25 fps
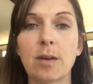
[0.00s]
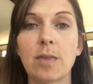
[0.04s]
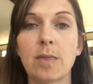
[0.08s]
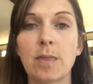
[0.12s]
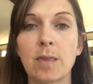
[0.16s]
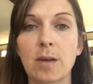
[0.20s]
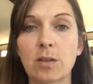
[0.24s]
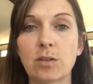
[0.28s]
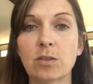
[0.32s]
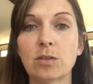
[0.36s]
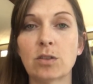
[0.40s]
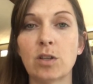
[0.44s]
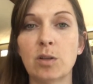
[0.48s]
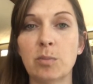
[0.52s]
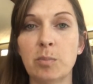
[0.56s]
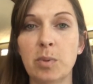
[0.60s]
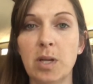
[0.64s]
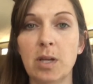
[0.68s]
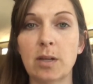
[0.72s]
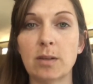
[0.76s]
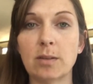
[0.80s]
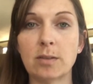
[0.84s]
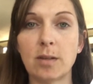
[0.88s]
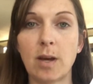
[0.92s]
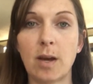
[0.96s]
this could
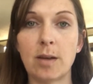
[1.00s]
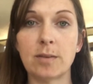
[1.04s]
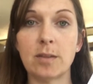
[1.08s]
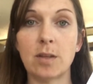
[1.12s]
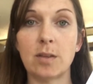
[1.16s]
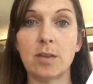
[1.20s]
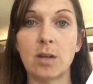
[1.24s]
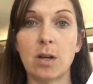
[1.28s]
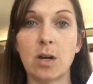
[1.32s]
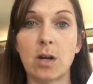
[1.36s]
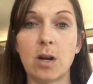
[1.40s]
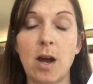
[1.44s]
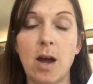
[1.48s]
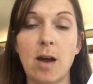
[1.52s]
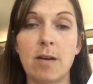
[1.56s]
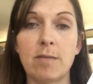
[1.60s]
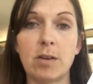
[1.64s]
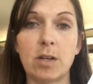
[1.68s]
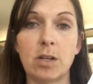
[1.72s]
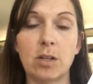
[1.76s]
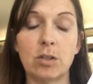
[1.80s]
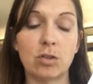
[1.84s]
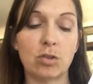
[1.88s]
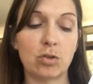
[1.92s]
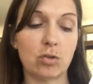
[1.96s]
be a sign that they are
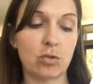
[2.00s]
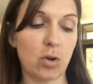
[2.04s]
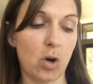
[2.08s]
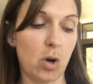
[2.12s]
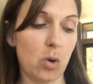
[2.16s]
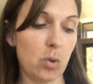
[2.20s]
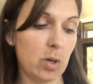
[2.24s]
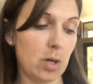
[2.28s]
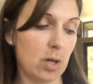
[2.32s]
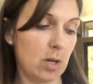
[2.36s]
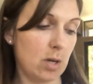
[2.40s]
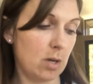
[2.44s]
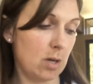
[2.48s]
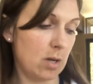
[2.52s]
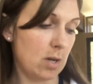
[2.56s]
having a stroke.